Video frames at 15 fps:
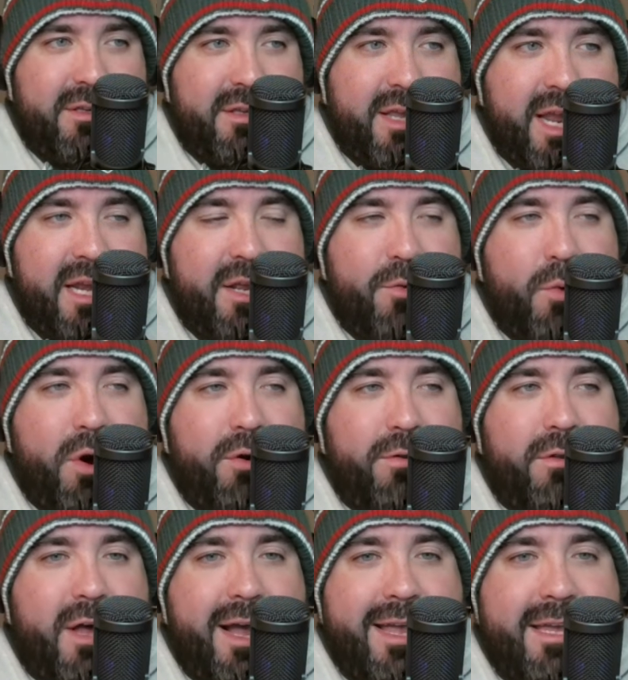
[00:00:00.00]
anywhere
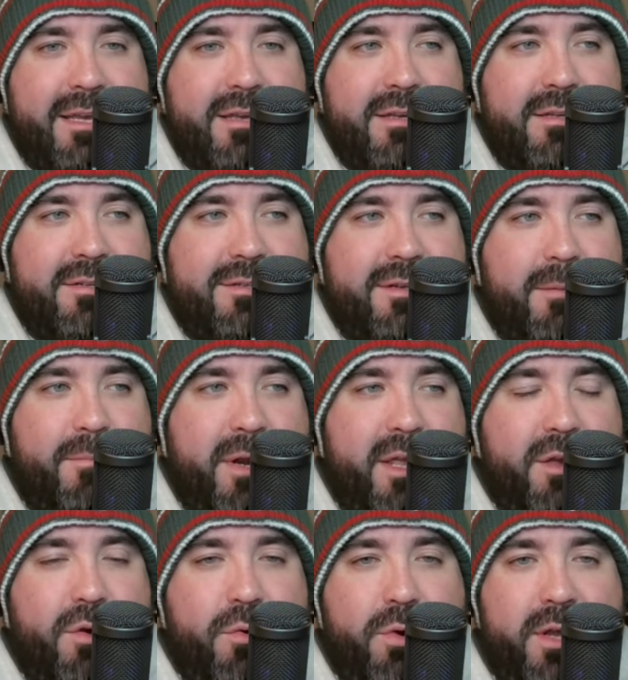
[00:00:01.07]
like somebody
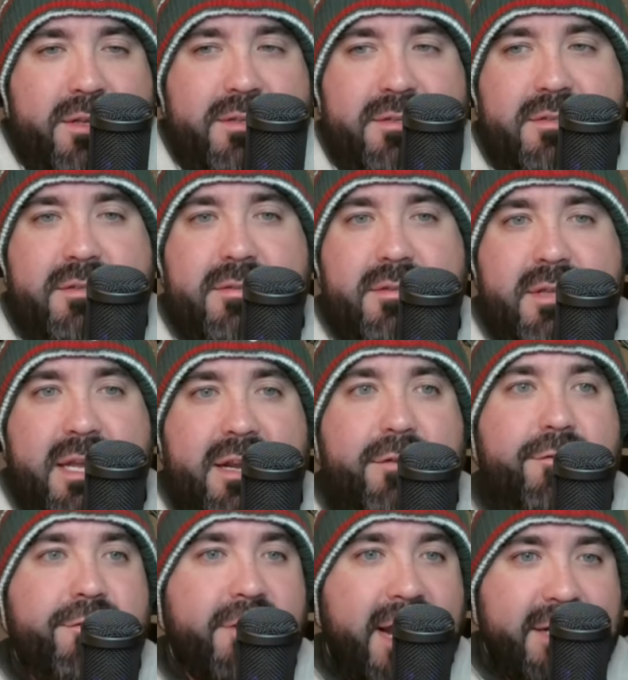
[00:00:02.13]
who is like a
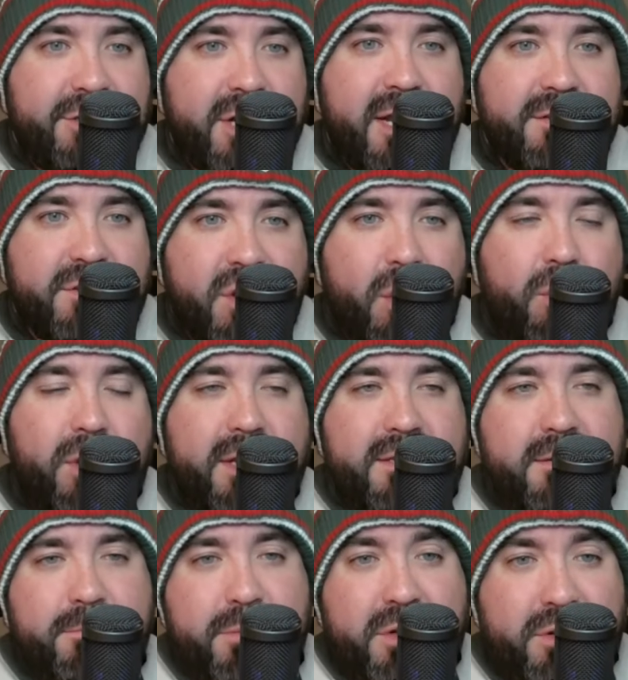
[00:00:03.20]
franchise goalie
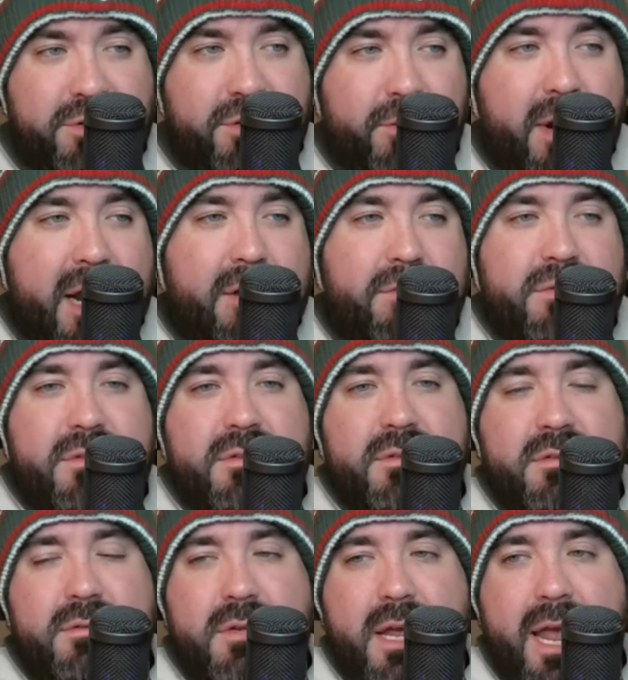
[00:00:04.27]
to build around.
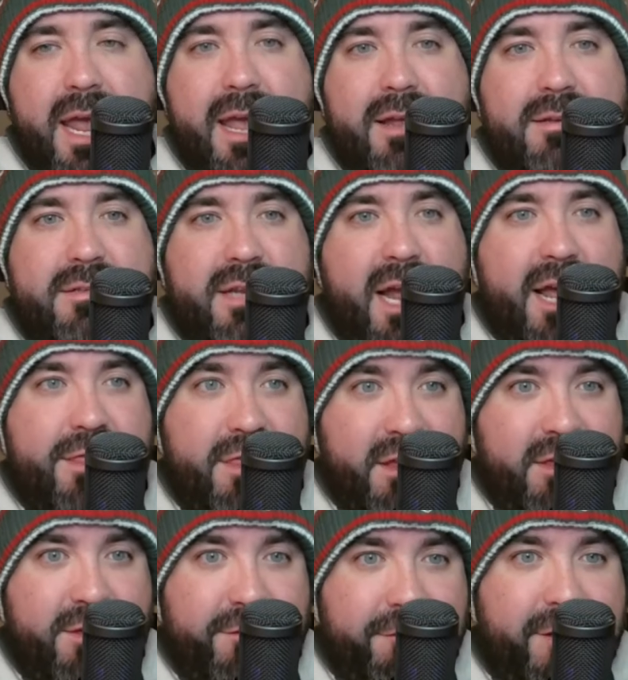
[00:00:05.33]
And I
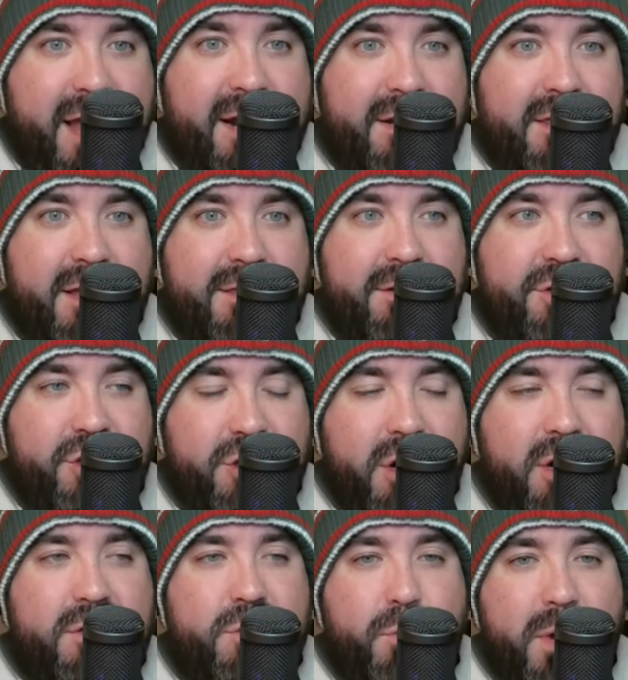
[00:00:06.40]
think the fact that the
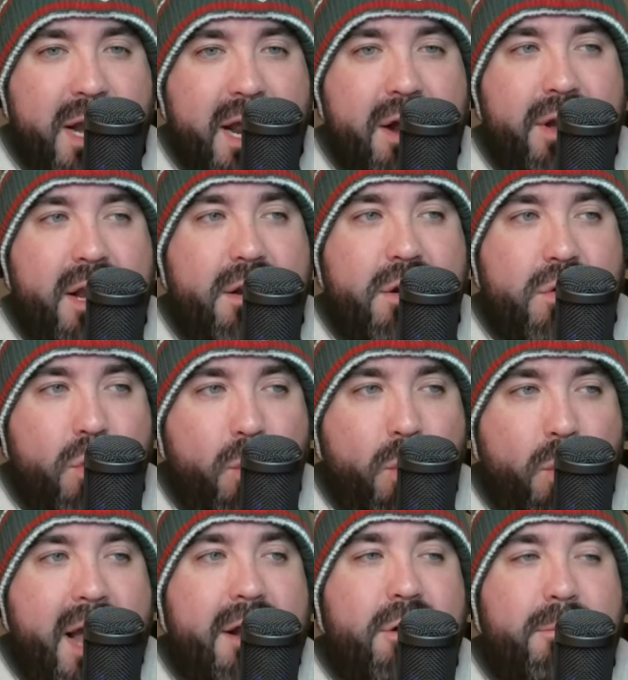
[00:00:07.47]
Sharks went out and
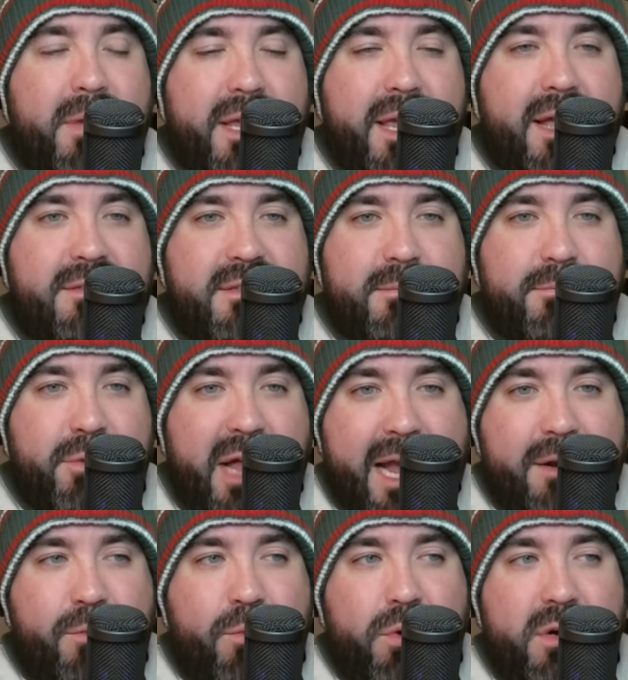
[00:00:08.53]
acquired Mackenzie
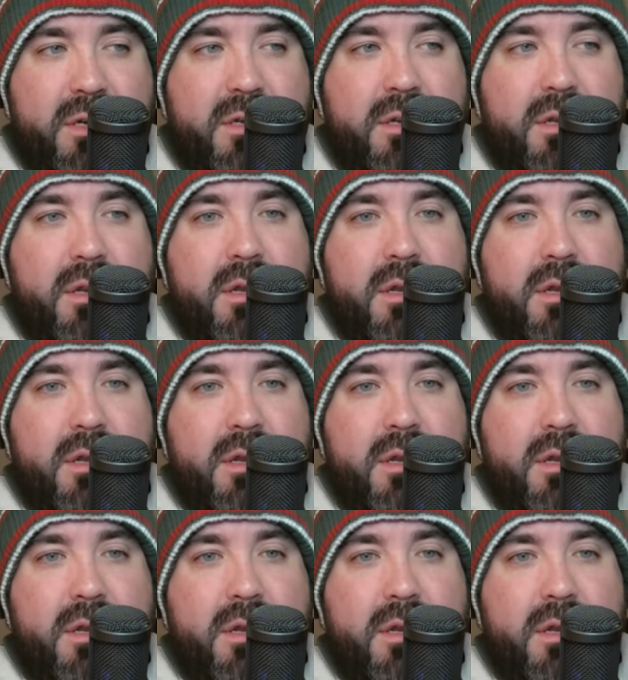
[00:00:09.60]
Blackwood